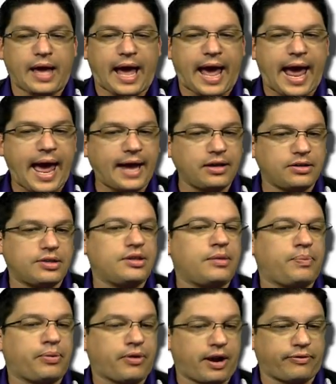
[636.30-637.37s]
add to the
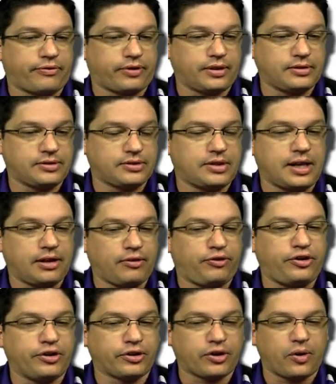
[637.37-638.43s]
preference that
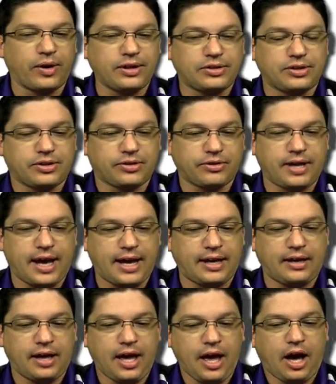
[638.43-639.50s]
if you're going to
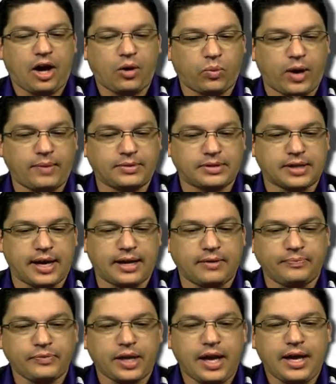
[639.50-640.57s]
create a website,
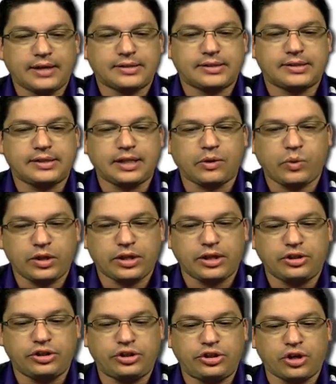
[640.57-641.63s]
stick with
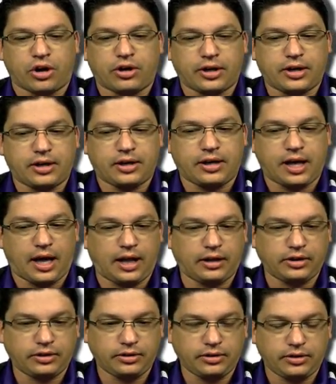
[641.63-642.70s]
a dark
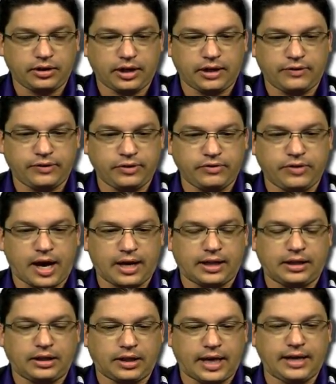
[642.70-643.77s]
color if you've got a
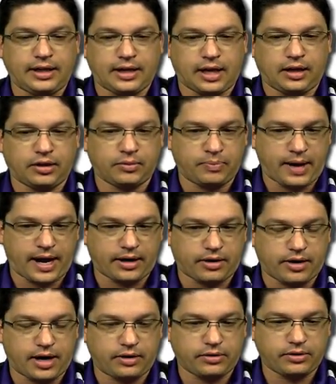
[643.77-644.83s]
light color
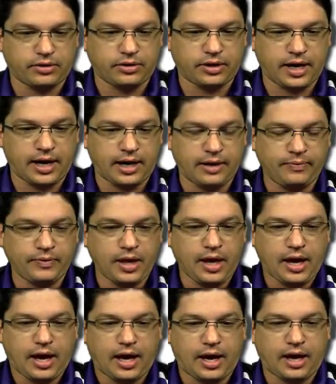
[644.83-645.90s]
background. Okay.
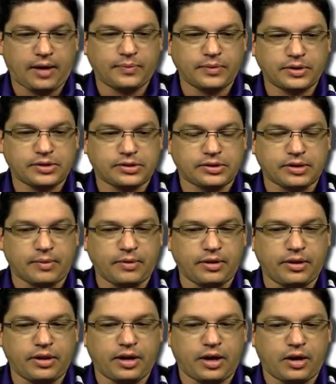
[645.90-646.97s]
Um, some
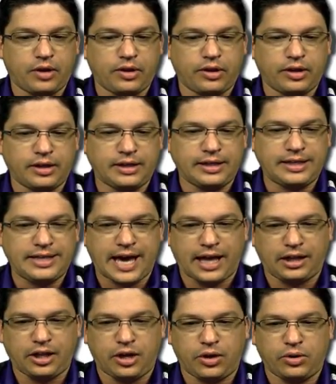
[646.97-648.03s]
of the, the
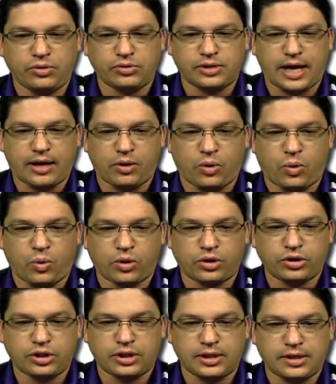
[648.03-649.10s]
yellows and
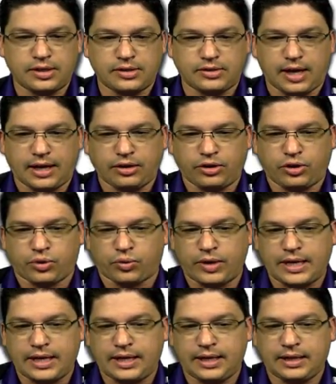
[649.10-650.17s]
oranges and
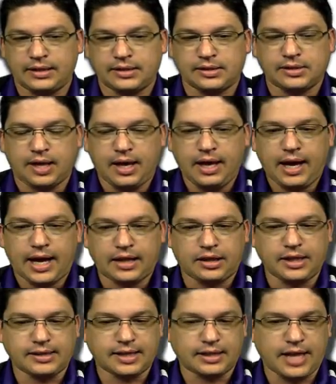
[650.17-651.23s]
greens and
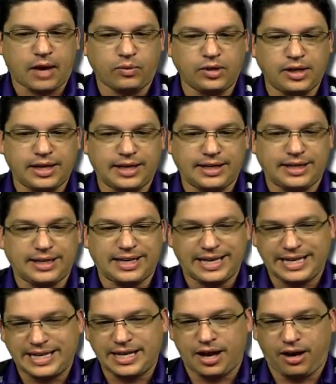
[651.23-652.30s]
things like that, when you get into the
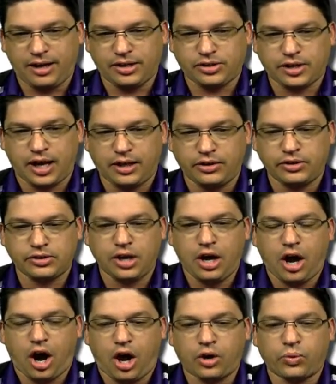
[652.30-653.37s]
neonish colors,
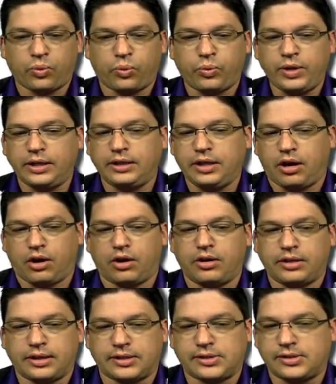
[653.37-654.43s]
are really
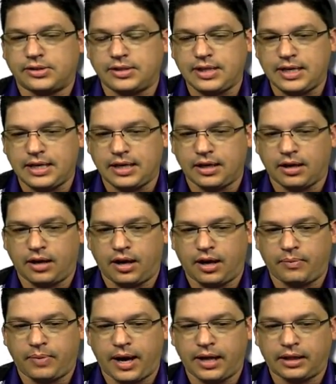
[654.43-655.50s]
hard to see
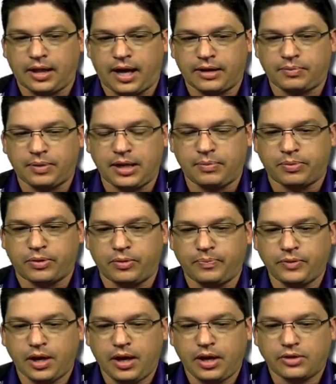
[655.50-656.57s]
uh, by a lot of people.
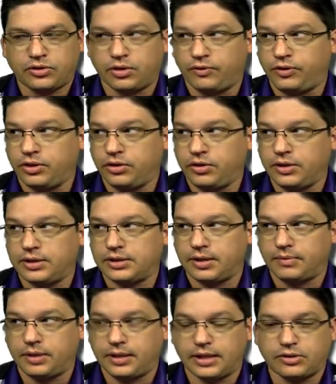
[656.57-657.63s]
So if you're doing
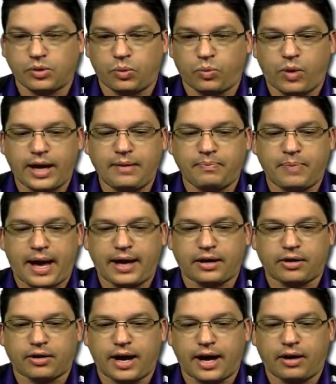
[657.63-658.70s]
something that's a white
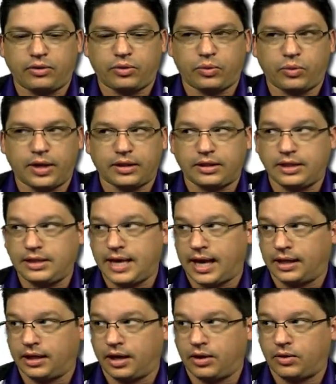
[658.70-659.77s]
background with
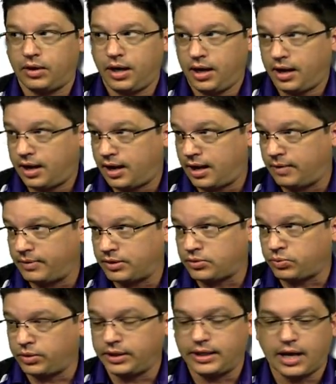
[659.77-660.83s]
yellow, um,
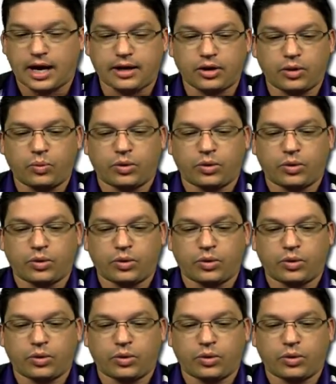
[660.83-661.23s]
that's really not going to